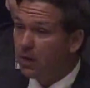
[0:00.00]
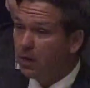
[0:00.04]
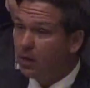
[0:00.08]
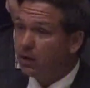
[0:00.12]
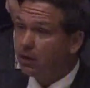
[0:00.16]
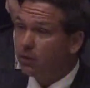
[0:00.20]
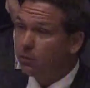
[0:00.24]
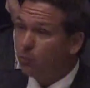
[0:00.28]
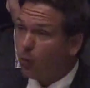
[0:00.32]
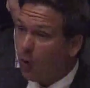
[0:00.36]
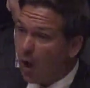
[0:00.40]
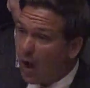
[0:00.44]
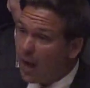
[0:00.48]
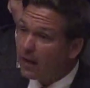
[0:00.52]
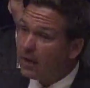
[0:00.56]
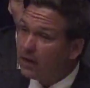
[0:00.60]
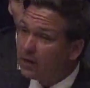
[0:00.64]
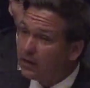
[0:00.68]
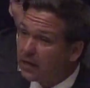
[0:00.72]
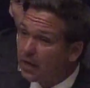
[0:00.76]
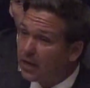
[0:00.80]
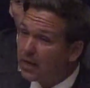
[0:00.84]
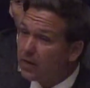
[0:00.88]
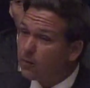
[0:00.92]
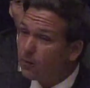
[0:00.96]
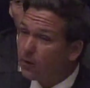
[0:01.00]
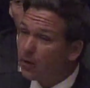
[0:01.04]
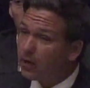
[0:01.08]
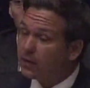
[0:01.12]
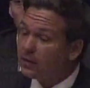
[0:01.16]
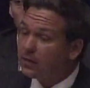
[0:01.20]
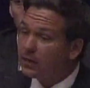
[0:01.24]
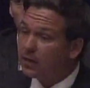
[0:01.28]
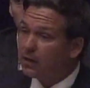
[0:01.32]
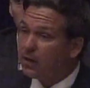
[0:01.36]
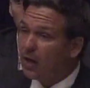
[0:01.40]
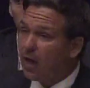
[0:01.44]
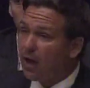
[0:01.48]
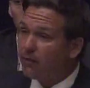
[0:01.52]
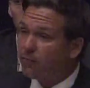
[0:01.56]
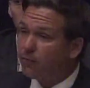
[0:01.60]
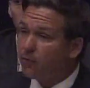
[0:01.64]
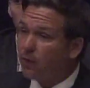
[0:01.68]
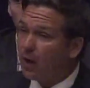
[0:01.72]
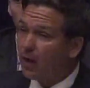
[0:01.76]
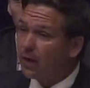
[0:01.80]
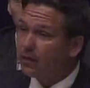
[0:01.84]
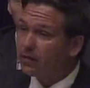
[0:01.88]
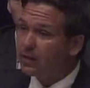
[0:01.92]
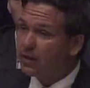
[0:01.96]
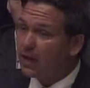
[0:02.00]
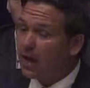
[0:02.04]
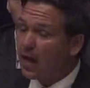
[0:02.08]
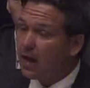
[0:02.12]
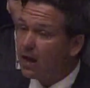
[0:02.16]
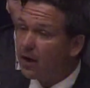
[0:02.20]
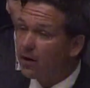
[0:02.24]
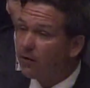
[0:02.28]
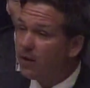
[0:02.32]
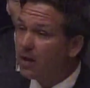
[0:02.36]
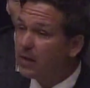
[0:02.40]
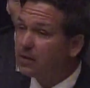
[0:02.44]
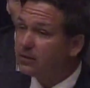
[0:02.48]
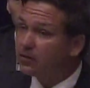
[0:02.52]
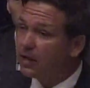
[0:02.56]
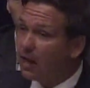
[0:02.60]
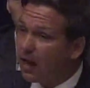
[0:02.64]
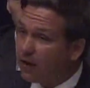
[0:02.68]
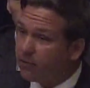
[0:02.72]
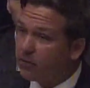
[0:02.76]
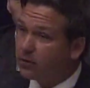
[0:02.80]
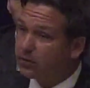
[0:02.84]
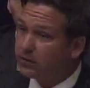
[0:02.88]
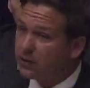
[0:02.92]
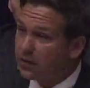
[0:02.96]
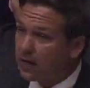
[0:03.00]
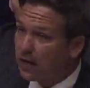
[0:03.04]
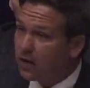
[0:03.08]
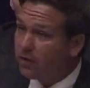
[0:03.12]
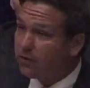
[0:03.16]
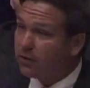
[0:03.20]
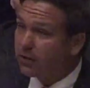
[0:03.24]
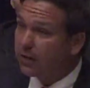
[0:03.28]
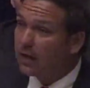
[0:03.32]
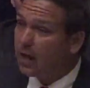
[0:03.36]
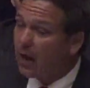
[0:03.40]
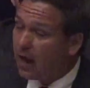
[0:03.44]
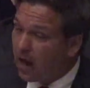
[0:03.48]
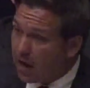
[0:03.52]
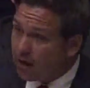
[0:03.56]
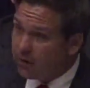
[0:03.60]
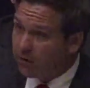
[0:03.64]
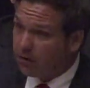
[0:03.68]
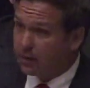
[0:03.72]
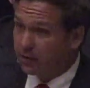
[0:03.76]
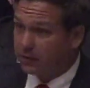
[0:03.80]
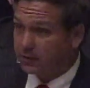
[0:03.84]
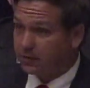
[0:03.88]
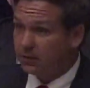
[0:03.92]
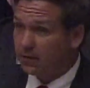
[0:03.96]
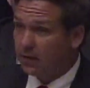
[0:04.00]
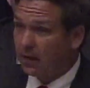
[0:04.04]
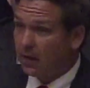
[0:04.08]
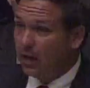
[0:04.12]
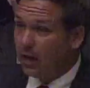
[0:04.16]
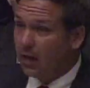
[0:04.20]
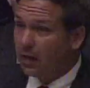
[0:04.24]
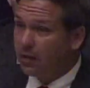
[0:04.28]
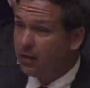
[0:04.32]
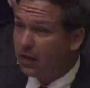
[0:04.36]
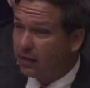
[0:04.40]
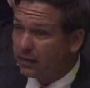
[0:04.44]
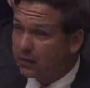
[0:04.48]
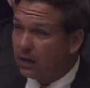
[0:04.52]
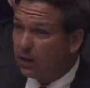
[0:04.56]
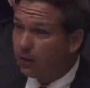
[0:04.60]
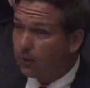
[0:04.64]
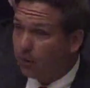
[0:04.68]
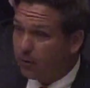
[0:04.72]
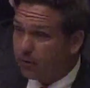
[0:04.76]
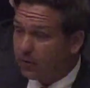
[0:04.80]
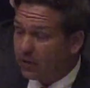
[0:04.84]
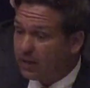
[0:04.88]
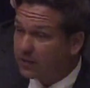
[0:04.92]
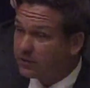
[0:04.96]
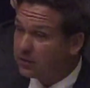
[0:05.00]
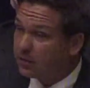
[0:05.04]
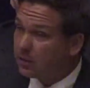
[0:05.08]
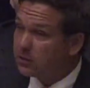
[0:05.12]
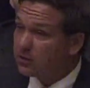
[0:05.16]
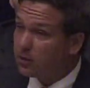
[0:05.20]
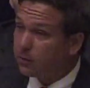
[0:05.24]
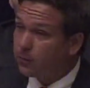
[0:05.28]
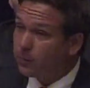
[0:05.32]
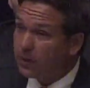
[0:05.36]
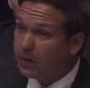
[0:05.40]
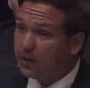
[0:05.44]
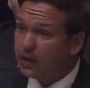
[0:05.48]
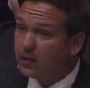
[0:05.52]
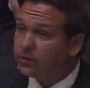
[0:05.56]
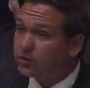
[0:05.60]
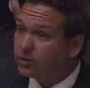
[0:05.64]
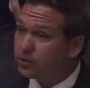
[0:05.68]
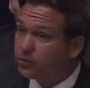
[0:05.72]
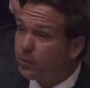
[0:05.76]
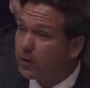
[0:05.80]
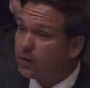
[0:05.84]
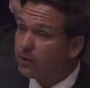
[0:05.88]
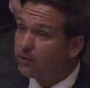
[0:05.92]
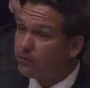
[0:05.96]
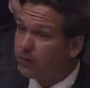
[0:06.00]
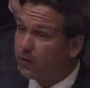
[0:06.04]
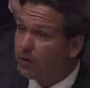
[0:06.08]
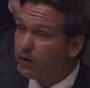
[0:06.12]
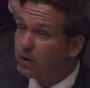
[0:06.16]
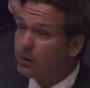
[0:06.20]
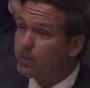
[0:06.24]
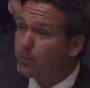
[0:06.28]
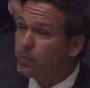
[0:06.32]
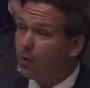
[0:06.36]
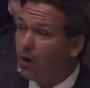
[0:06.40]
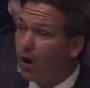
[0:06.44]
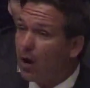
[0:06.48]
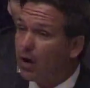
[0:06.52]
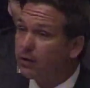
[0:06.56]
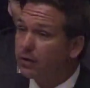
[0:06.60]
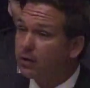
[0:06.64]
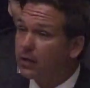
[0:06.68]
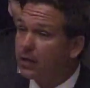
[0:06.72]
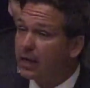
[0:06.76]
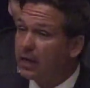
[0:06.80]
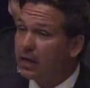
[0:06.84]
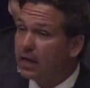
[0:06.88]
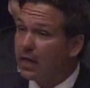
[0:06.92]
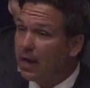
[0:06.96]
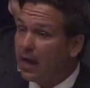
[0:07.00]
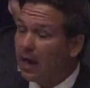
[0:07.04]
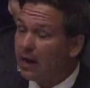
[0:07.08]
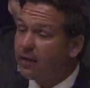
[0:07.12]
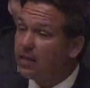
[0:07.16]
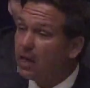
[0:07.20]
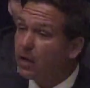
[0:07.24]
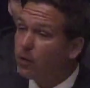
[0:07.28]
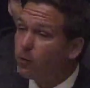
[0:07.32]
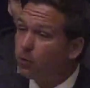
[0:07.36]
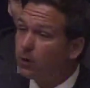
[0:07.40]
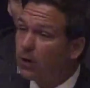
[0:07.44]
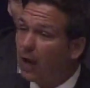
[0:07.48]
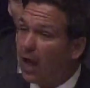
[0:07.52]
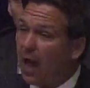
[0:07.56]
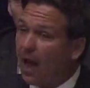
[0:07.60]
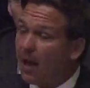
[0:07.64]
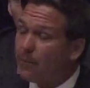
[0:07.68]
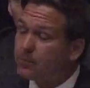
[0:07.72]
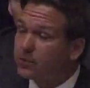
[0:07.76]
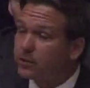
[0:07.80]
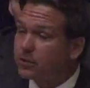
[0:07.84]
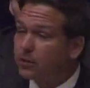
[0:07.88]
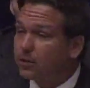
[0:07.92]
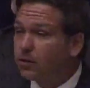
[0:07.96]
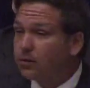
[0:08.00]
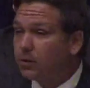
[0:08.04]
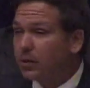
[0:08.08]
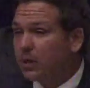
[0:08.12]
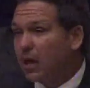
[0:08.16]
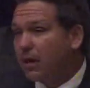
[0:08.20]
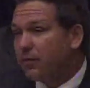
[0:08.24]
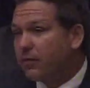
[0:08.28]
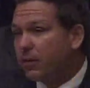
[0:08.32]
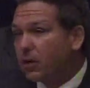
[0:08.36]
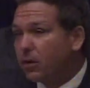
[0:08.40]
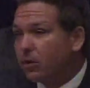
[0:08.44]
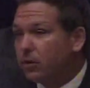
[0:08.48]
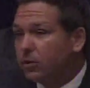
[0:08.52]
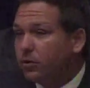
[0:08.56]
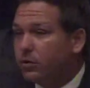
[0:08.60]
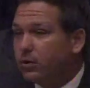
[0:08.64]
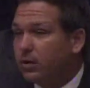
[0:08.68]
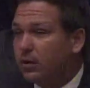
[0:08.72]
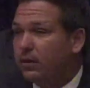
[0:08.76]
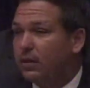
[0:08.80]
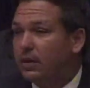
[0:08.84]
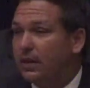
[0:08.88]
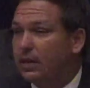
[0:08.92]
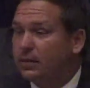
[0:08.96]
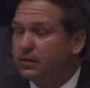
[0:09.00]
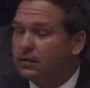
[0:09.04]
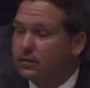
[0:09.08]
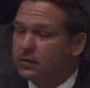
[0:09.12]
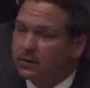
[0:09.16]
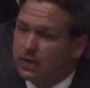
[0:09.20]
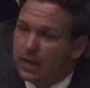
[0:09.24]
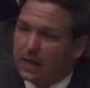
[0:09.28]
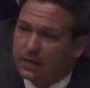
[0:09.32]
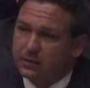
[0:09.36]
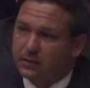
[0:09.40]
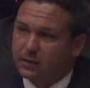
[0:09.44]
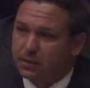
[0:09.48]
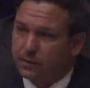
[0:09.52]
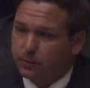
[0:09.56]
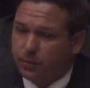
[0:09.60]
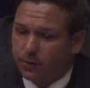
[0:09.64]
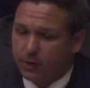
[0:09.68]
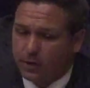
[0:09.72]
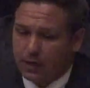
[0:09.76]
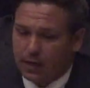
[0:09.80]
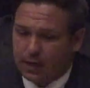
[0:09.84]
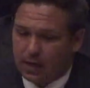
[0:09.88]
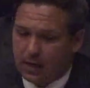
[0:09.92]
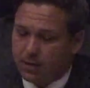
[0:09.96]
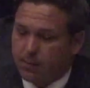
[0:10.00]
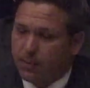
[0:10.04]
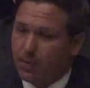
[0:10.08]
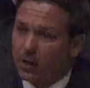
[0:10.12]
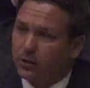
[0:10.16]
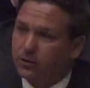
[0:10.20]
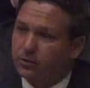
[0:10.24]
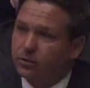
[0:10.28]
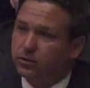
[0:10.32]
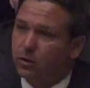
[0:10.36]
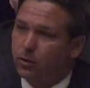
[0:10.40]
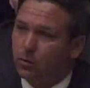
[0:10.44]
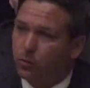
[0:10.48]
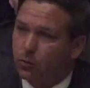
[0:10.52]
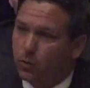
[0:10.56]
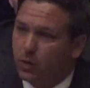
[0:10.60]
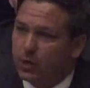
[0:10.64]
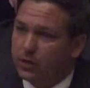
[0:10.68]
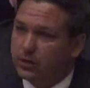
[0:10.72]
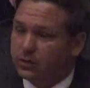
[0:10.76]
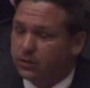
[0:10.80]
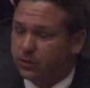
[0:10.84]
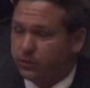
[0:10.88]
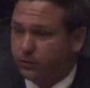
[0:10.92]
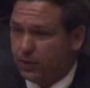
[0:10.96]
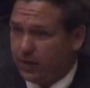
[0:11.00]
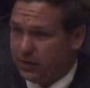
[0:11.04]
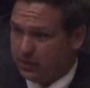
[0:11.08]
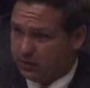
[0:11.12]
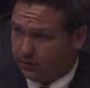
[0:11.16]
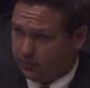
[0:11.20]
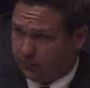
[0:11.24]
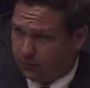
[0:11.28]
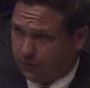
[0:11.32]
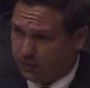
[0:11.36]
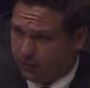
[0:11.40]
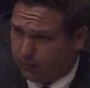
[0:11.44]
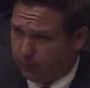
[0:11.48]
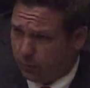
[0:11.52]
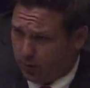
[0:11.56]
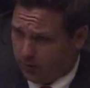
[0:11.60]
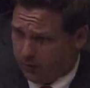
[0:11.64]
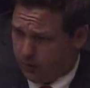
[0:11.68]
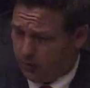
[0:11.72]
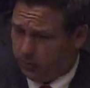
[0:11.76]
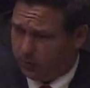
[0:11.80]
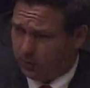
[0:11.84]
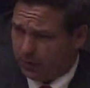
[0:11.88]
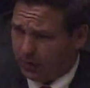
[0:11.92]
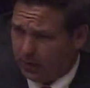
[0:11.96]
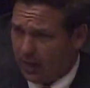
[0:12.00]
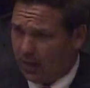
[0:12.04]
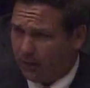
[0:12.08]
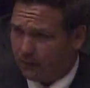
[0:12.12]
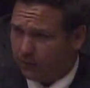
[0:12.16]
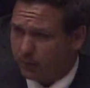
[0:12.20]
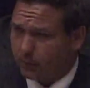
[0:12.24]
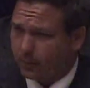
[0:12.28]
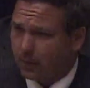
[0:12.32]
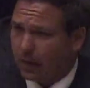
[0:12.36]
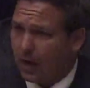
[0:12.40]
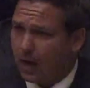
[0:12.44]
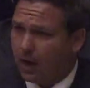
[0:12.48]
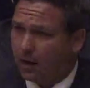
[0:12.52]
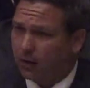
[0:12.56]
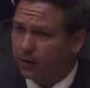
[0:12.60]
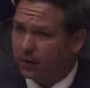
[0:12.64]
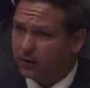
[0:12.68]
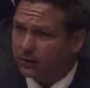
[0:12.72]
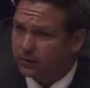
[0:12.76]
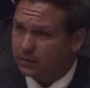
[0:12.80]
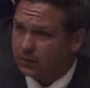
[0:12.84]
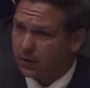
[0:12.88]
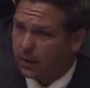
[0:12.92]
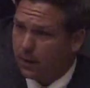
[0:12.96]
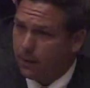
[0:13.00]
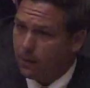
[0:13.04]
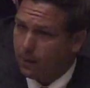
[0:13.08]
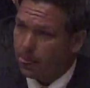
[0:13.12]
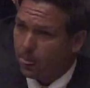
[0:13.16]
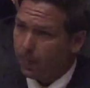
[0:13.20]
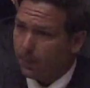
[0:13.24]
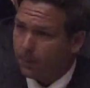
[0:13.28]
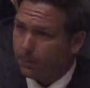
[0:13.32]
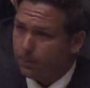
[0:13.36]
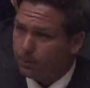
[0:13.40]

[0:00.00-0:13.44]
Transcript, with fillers: Didn't, Why didn't anyone at the, F, at the IRS ever tell the Congress never, that there were these? The subpoenas are written very broadly, and they would absolutely have included this, not simply the email. So what is the reason for withholding that from Congress? Uh,